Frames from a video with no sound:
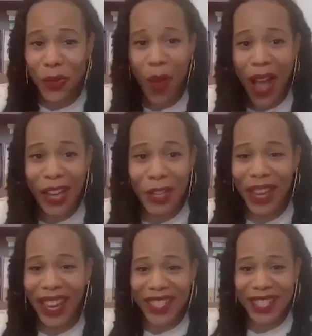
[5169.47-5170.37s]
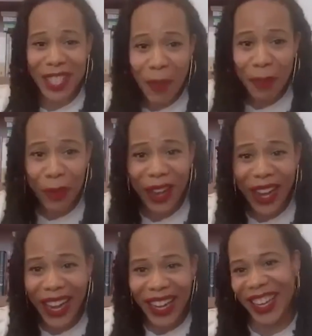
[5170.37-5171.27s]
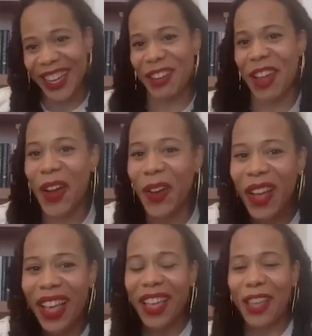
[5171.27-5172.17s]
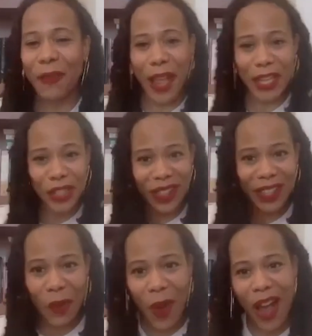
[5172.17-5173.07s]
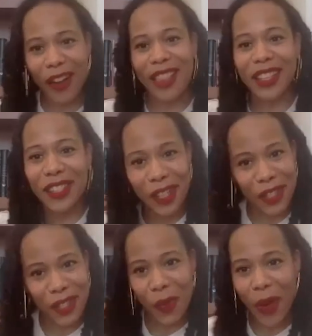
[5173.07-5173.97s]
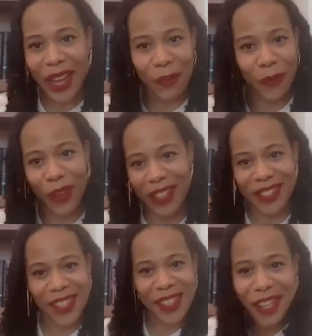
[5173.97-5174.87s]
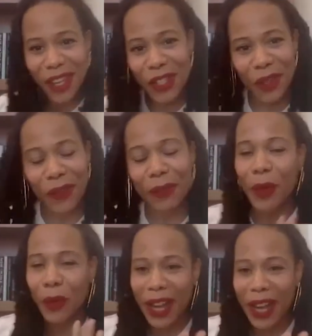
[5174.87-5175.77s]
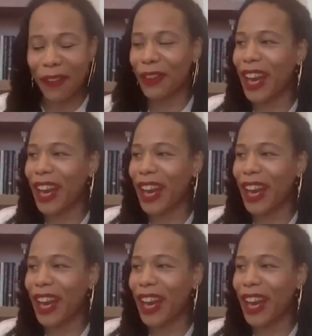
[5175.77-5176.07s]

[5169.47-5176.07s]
water, you can't separate, eventually the water that touched a white foot is going to touch your foot, whatever.